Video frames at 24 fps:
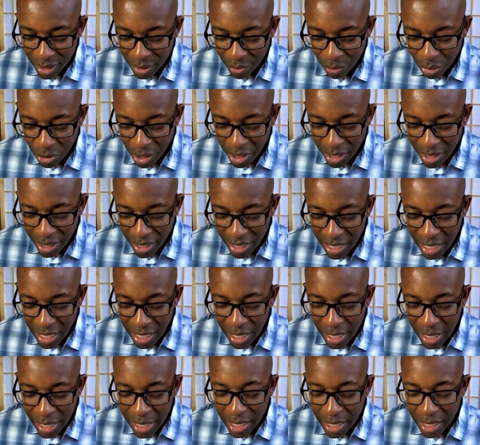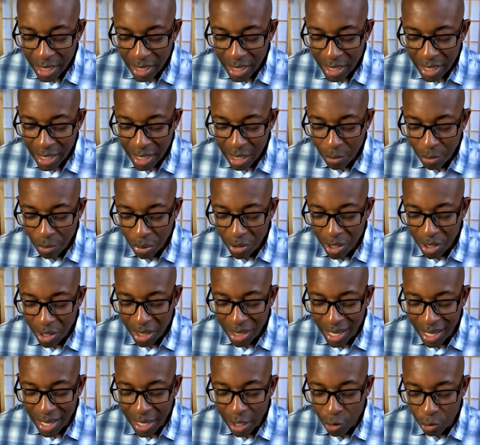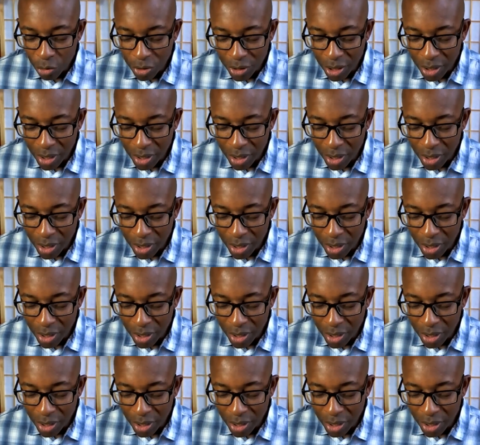Breathe in and breathe out